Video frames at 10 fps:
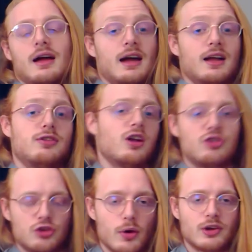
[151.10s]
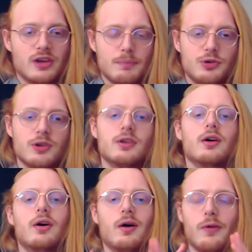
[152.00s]
Dutch is no exception,
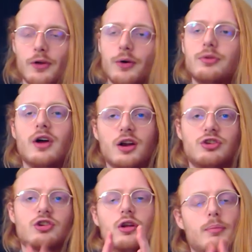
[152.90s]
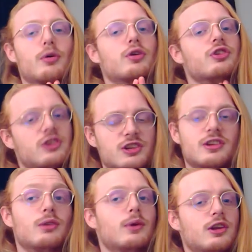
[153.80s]
although Dutch is a lot more
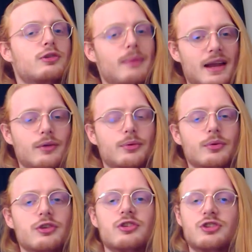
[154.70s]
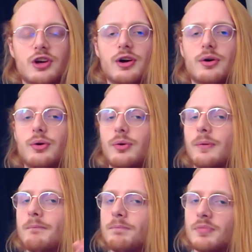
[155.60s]
consistent with its spelling rules.
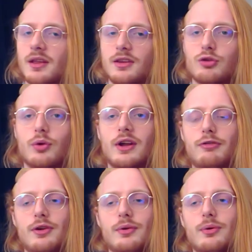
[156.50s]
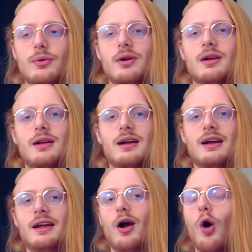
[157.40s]
So this will give you,
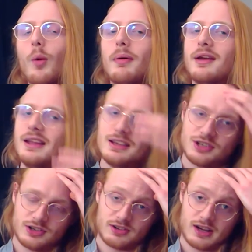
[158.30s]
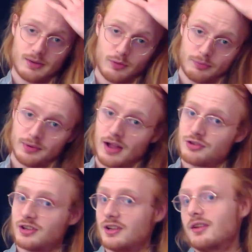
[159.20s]
I hope, an easier time with
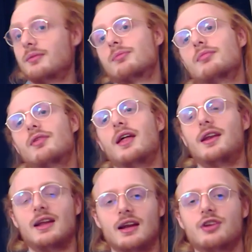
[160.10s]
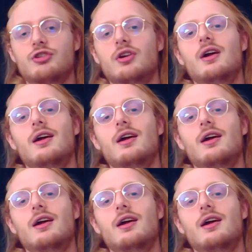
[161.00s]
pronouncing them than in English.